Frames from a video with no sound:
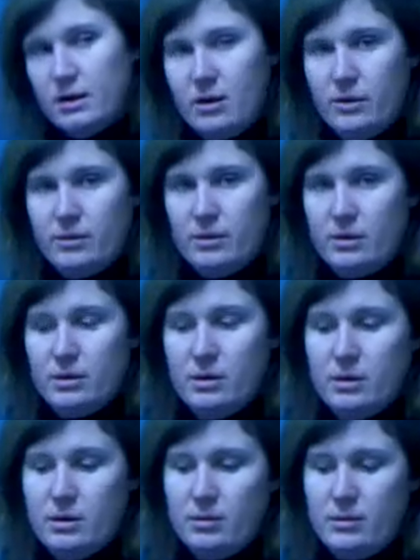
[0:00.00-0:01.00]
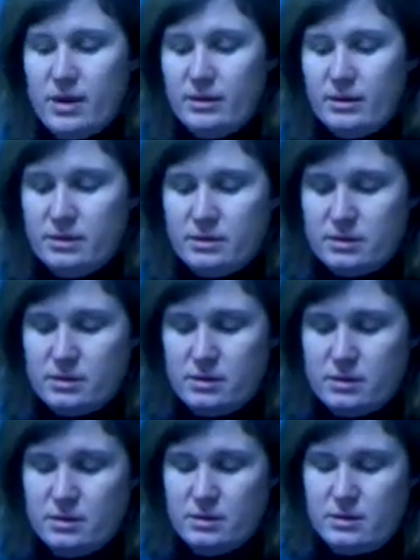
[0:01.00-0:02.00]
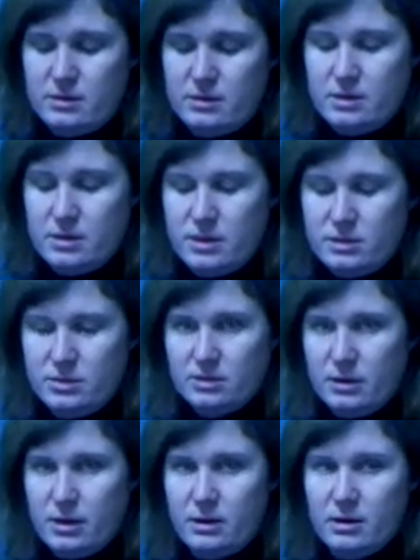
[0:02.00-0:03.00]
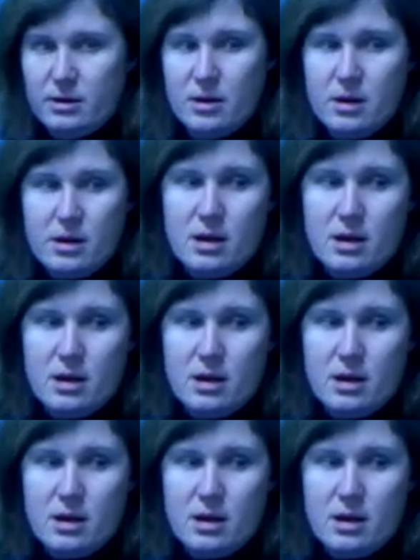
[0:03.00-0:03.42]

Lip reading: add other methods until later.